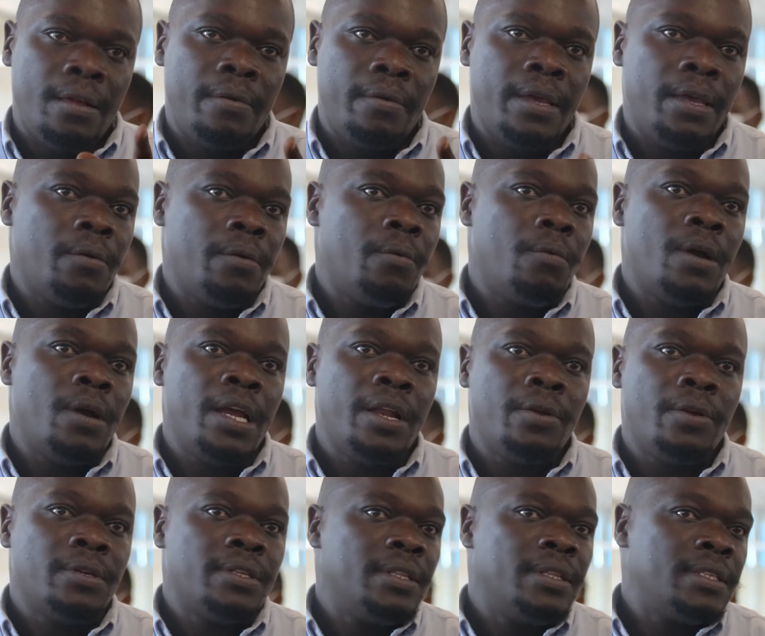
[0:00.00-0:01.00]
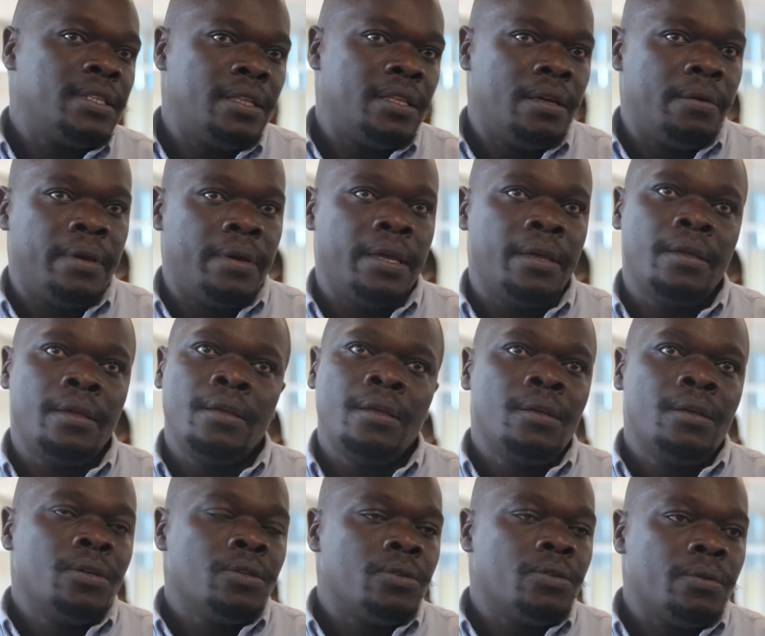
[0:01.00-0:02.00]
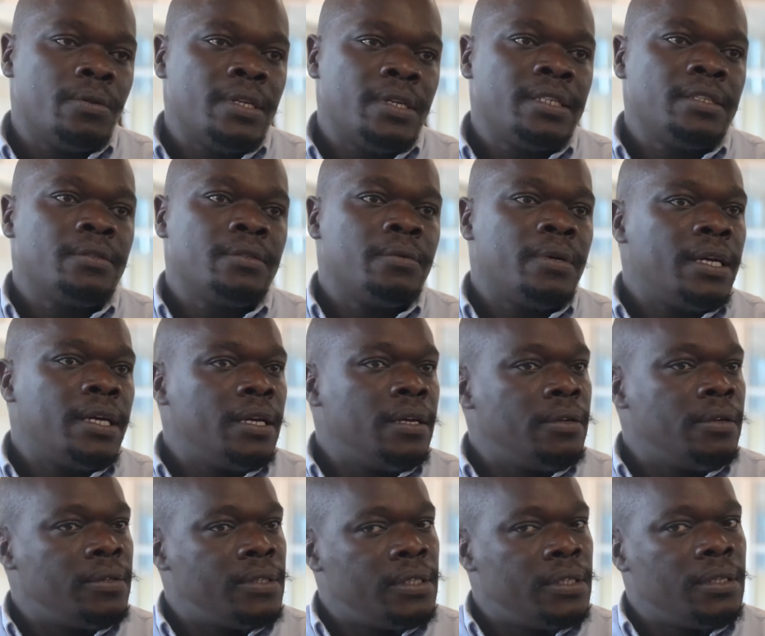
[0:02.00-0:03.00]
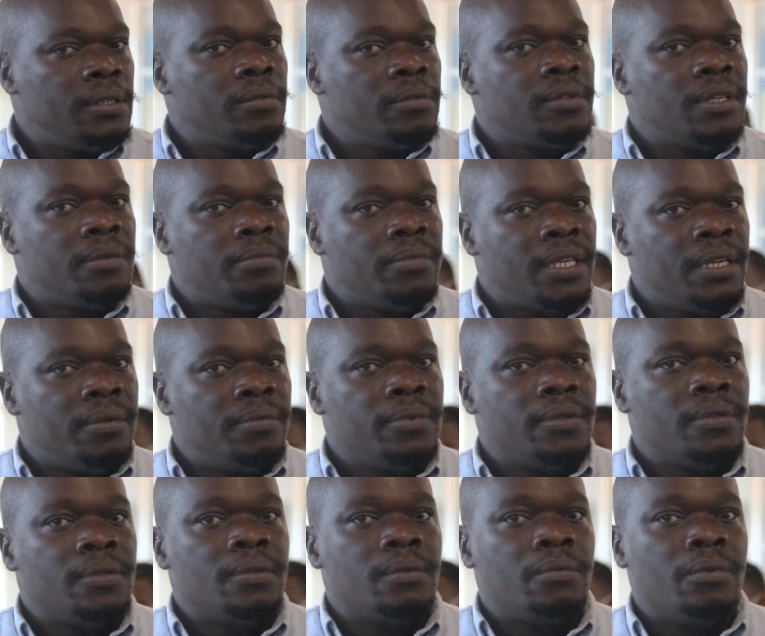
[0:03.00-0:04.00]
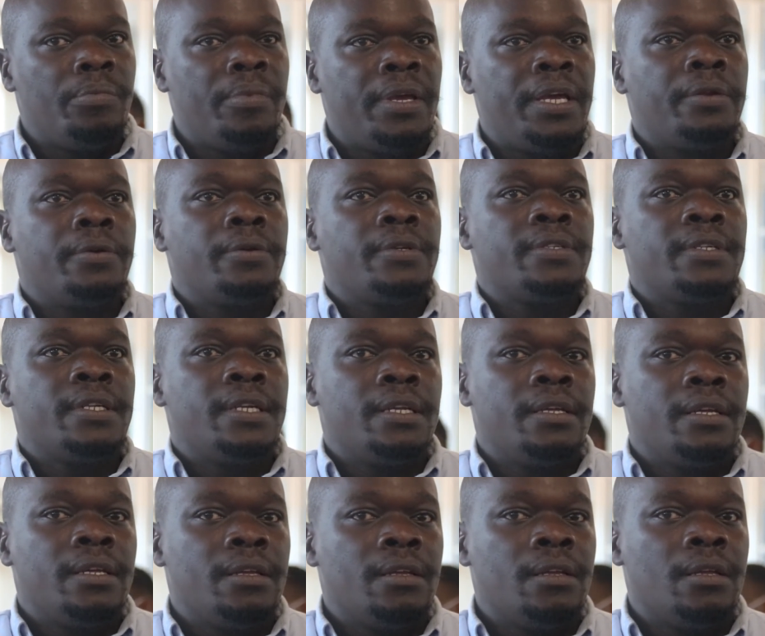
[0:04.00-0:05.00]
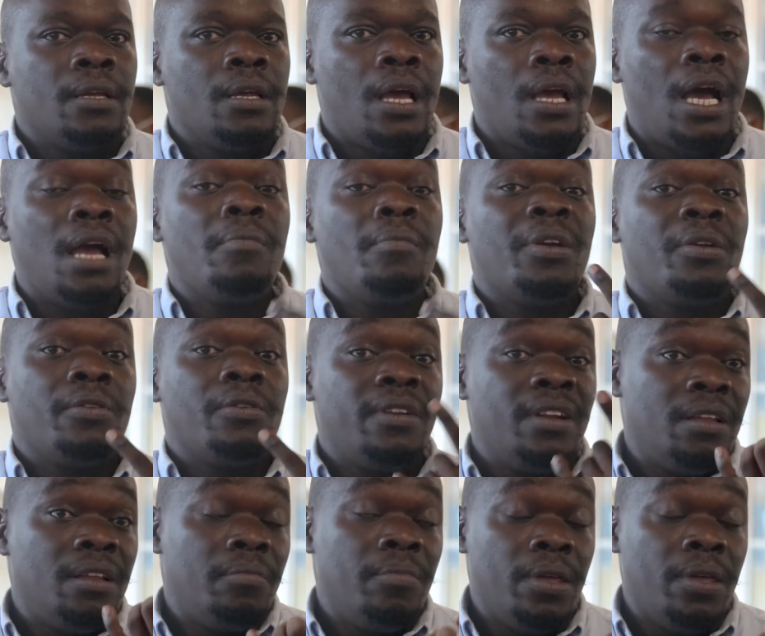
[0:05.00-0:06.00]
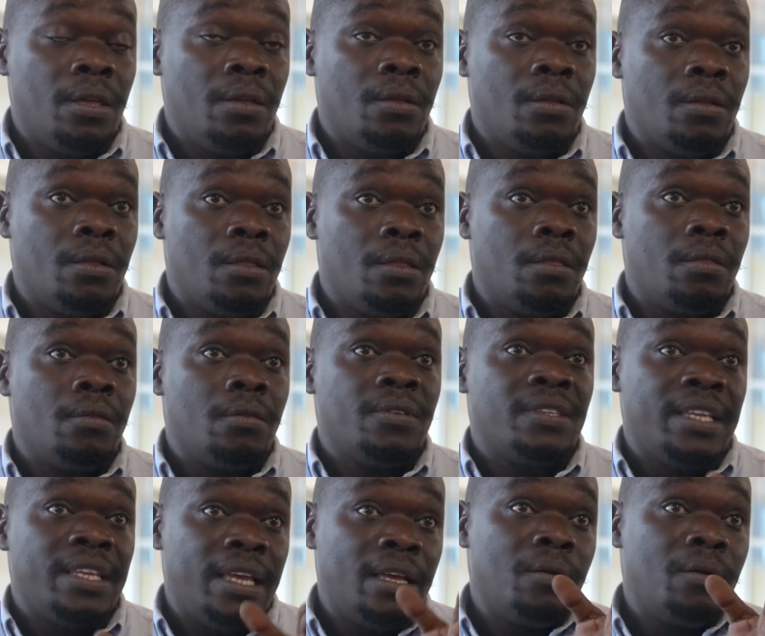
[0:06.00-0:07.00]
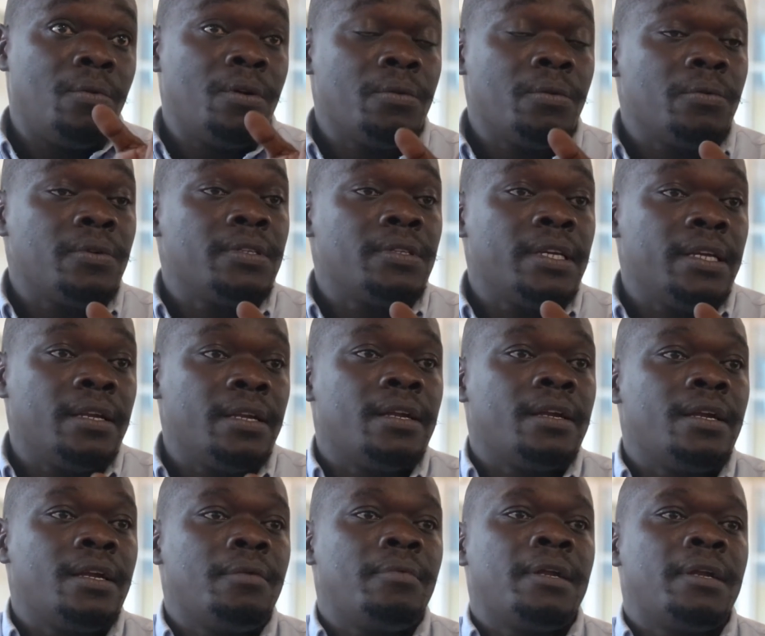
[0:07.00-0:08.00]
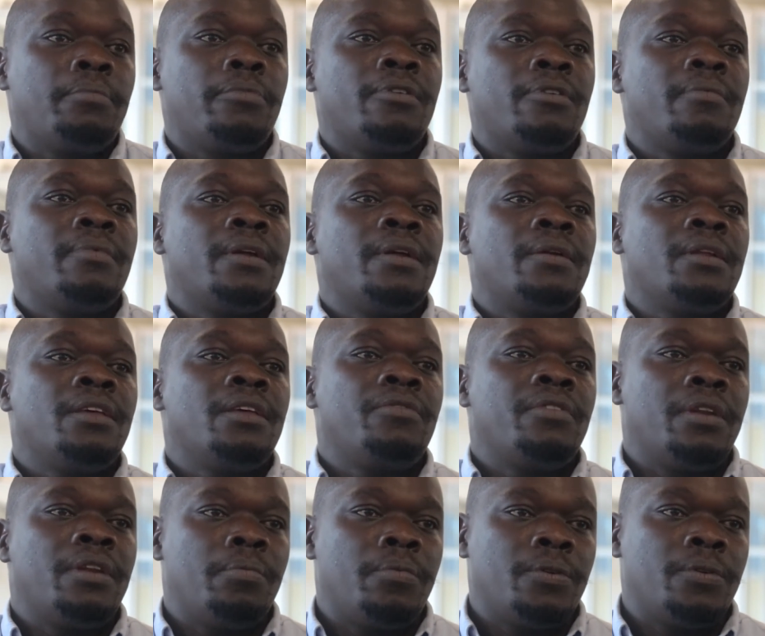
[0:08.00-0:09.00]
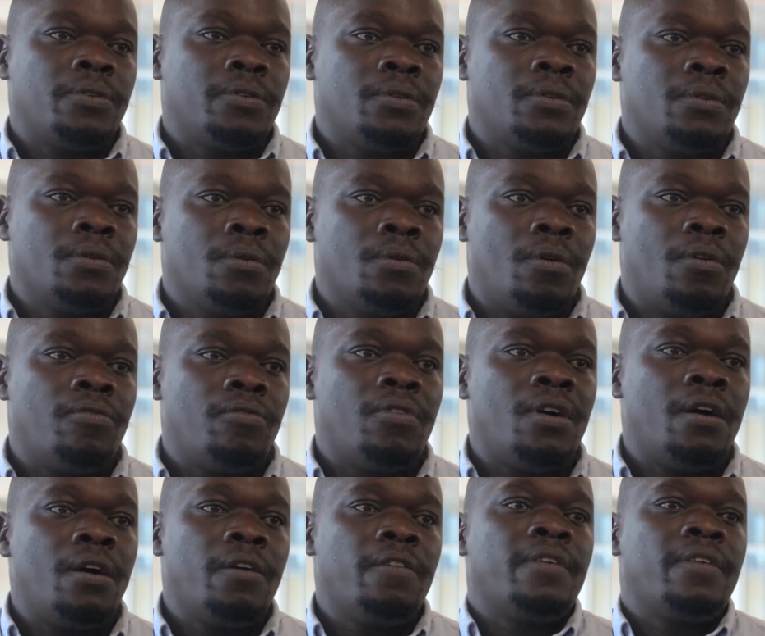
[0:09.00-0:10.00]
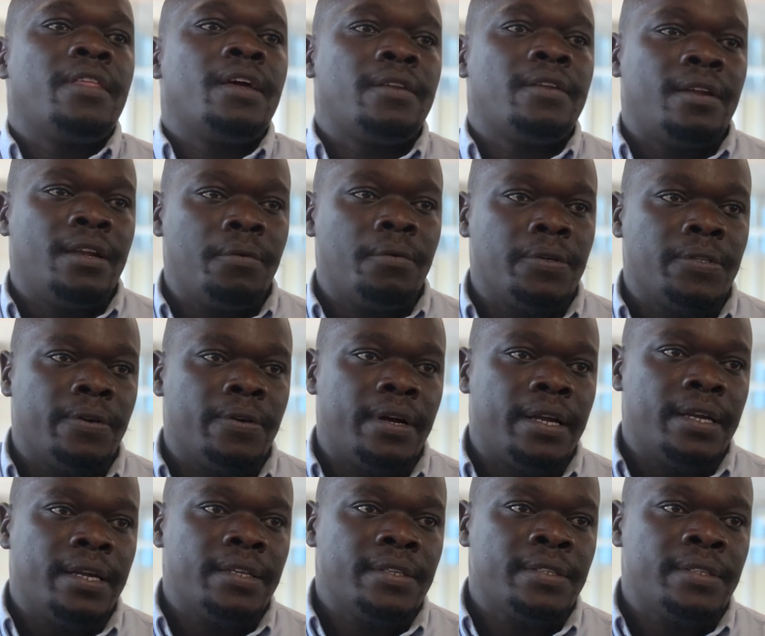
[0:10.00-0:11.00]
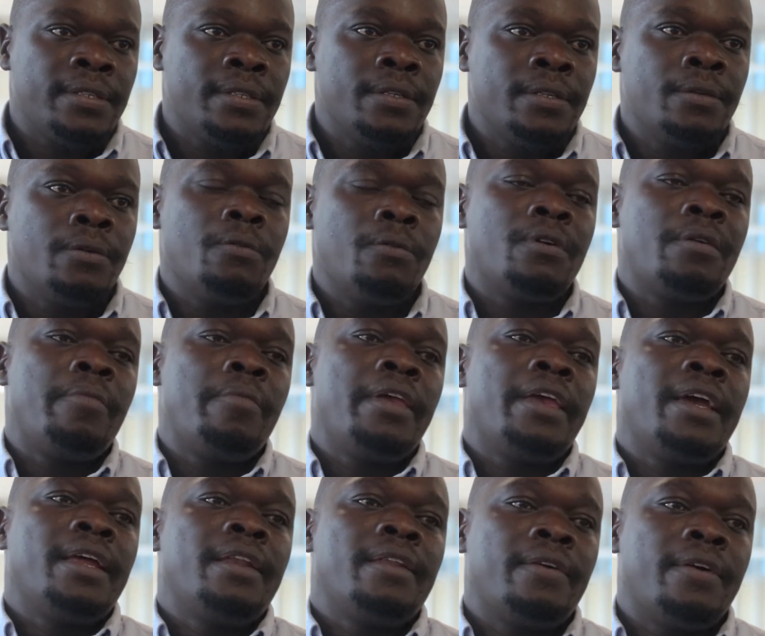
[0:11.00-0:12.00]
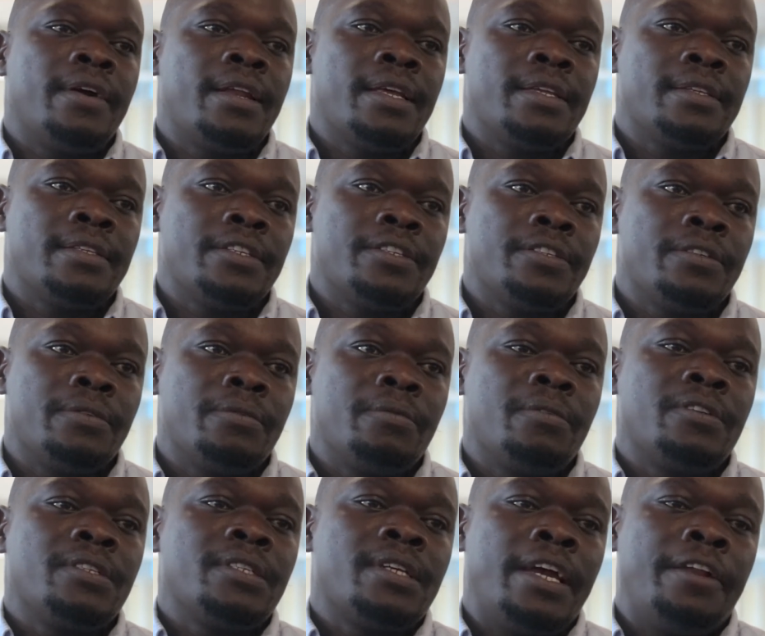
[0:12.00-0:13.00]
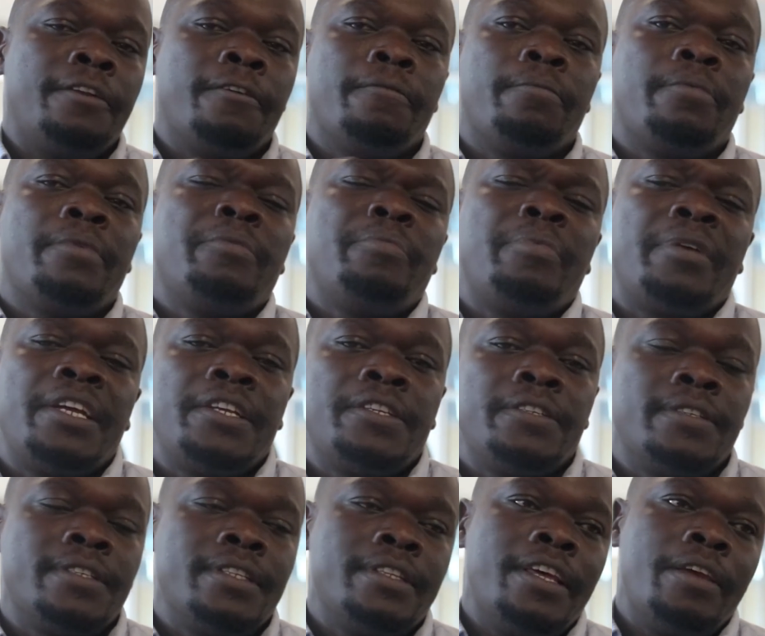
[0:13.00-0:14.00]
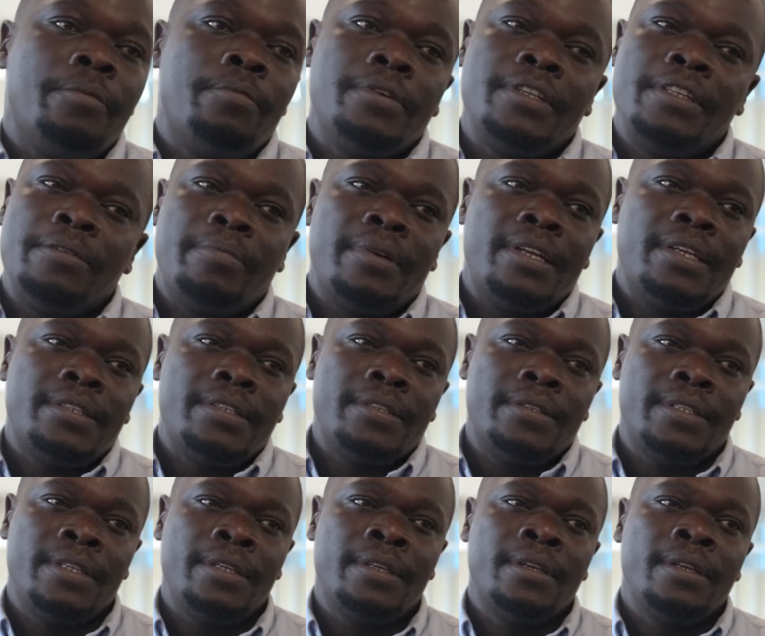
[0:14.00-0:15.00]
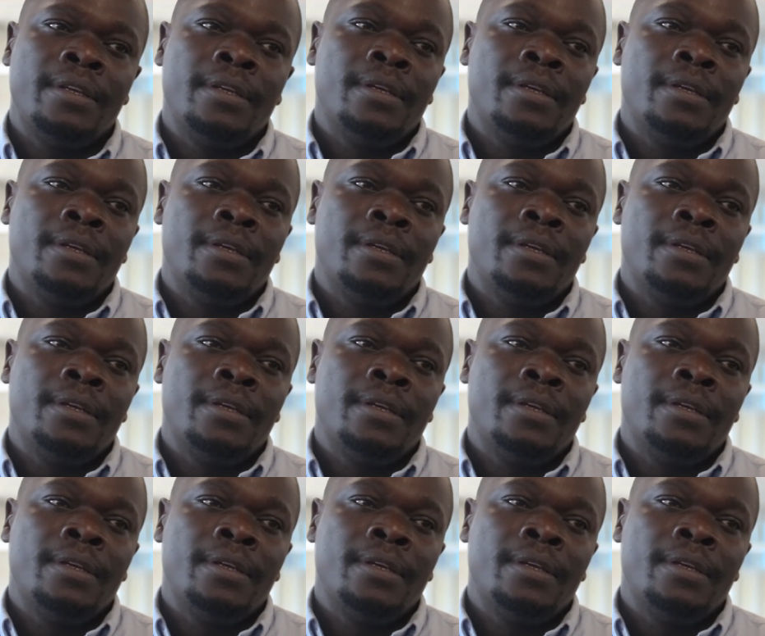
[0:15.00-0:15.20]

that way? Why not this other way? So that is why you see sometimes I may not really be saying what was said in an earlier, but probably I'll give you a report of how even that rally was organized, who were behind the organization, what kind of preparations did they put in place, you see.